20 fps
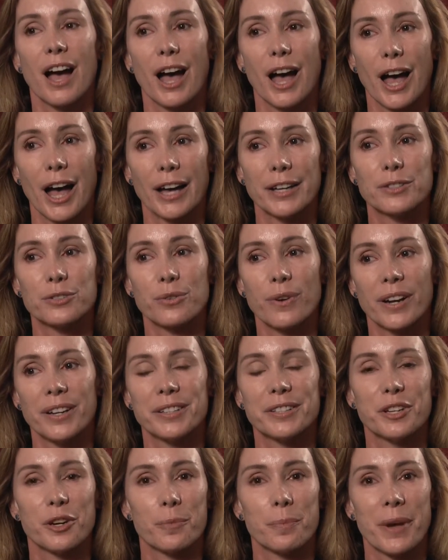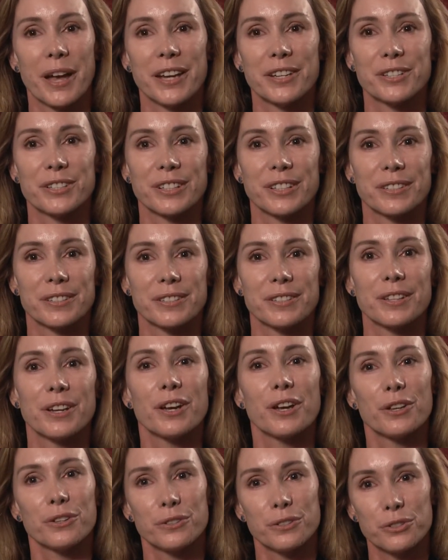I try to tell patients
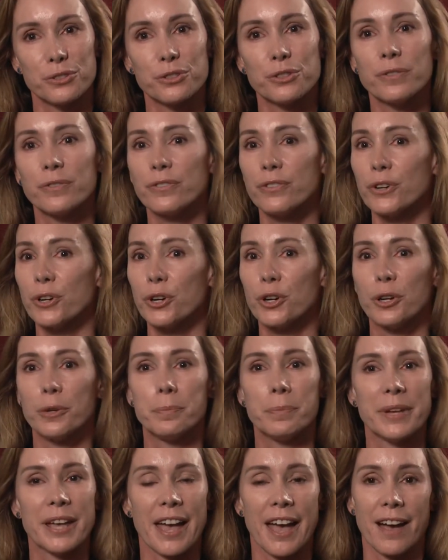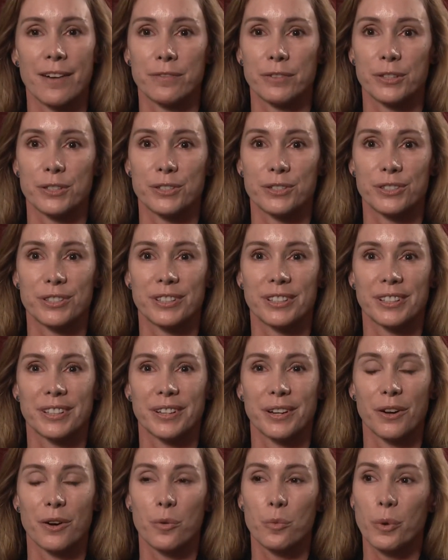to shoot for a good B average.
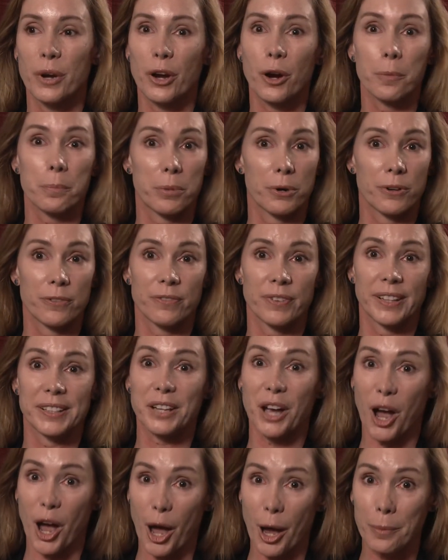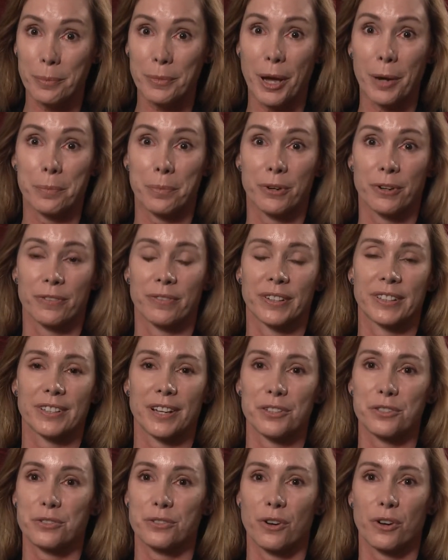We aren't perfect. I'm not perfect.
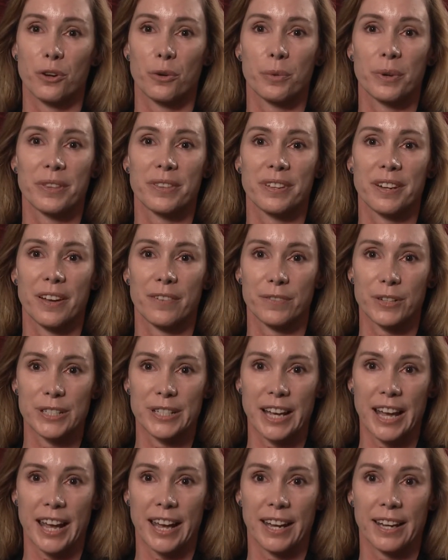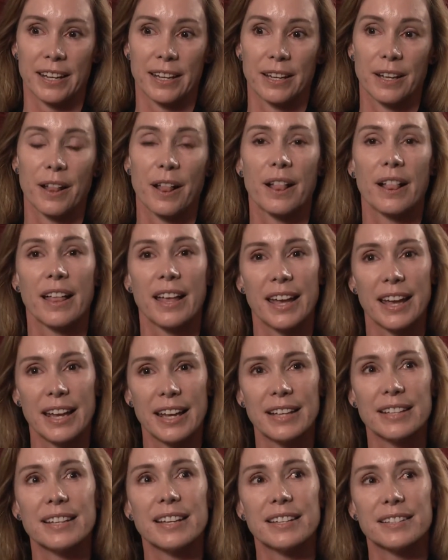I struggle with it every day.
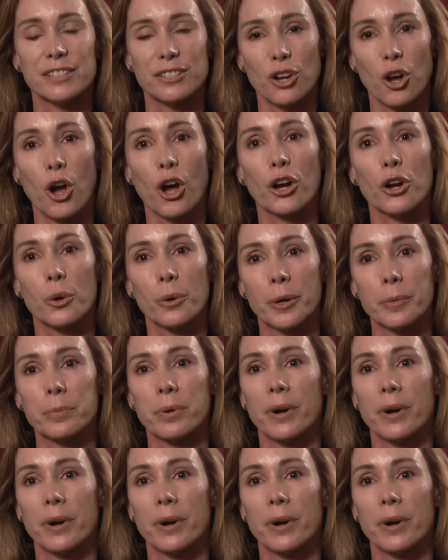It's an ongoing